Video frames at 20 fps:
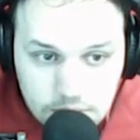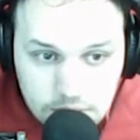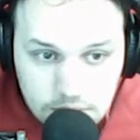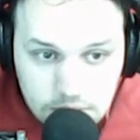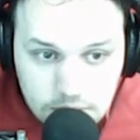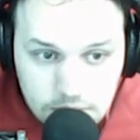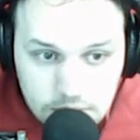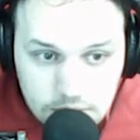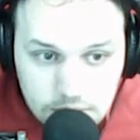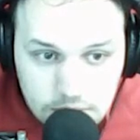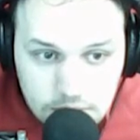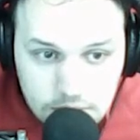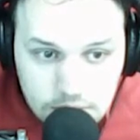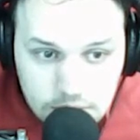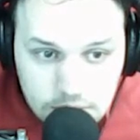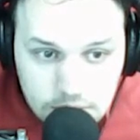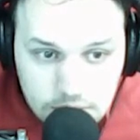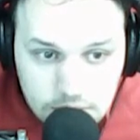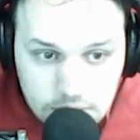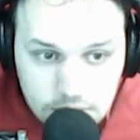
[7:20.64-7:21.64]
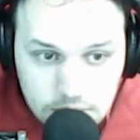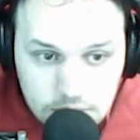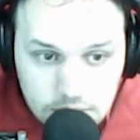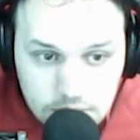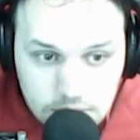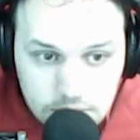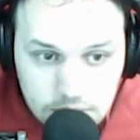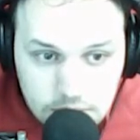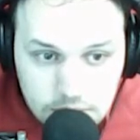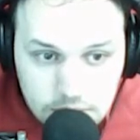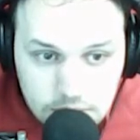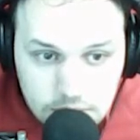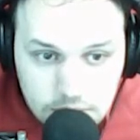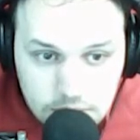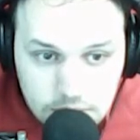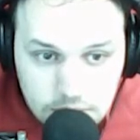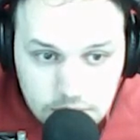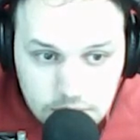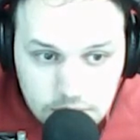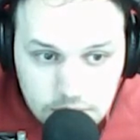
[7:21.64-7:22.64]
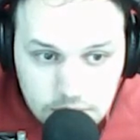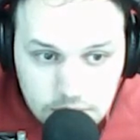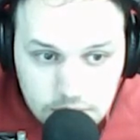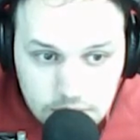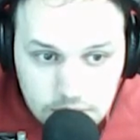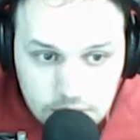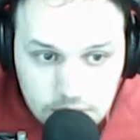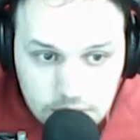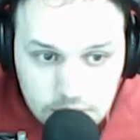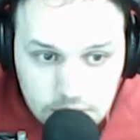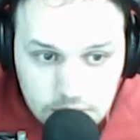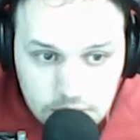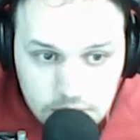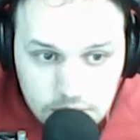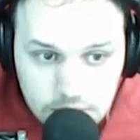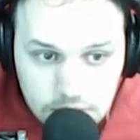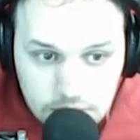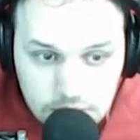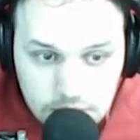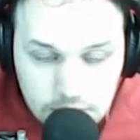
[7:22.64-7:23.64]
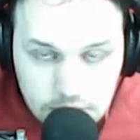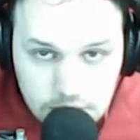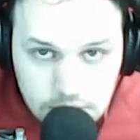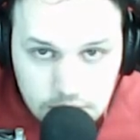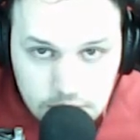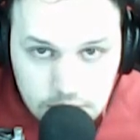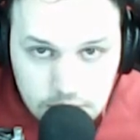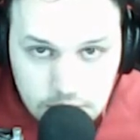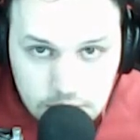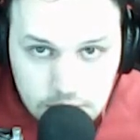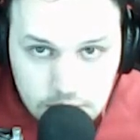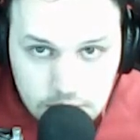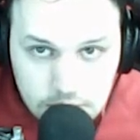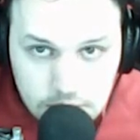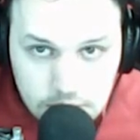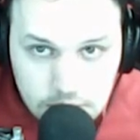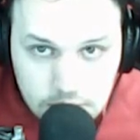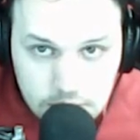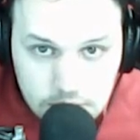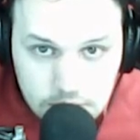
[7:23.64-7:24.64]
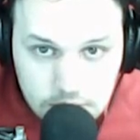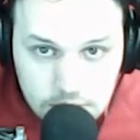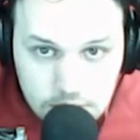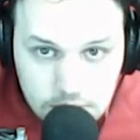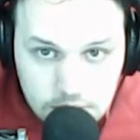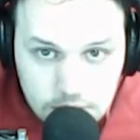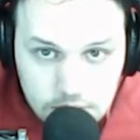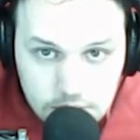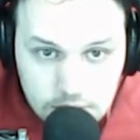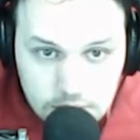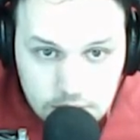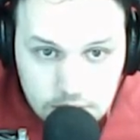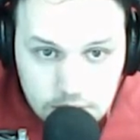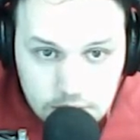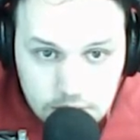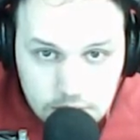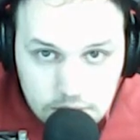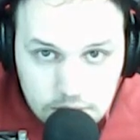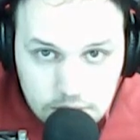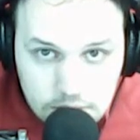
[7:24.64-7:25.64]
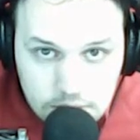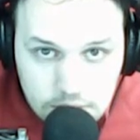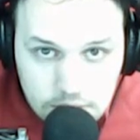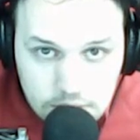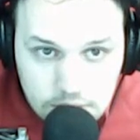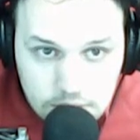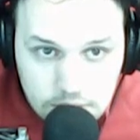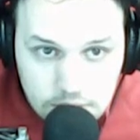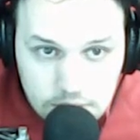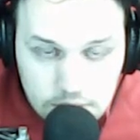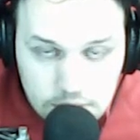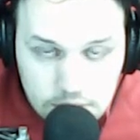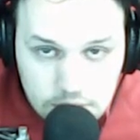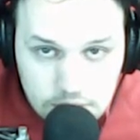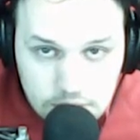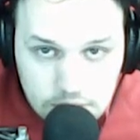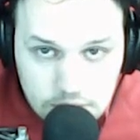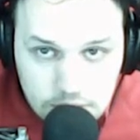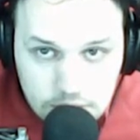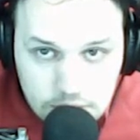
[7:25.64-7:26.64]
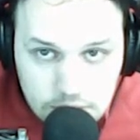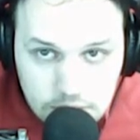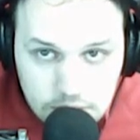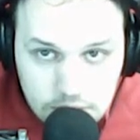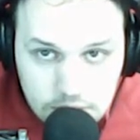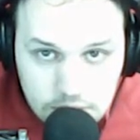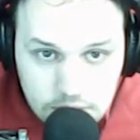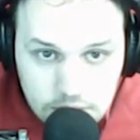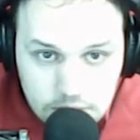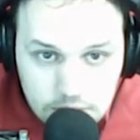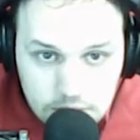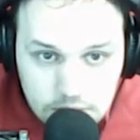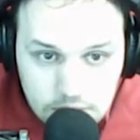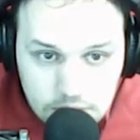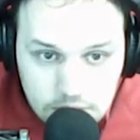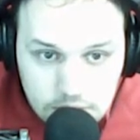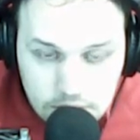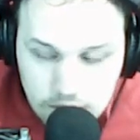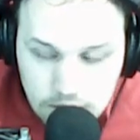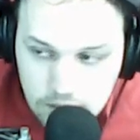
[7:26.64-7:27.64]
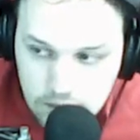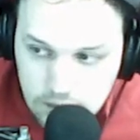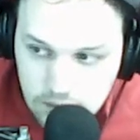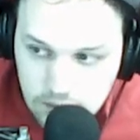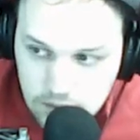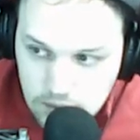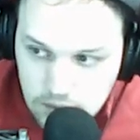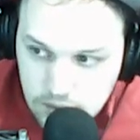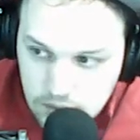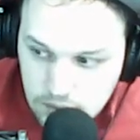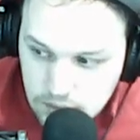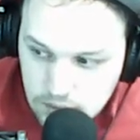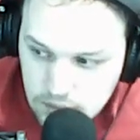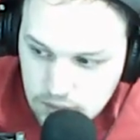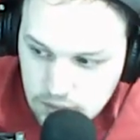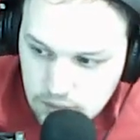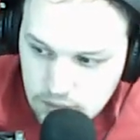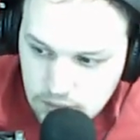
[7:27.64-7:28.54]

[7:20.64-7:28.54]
The person shown says nothing.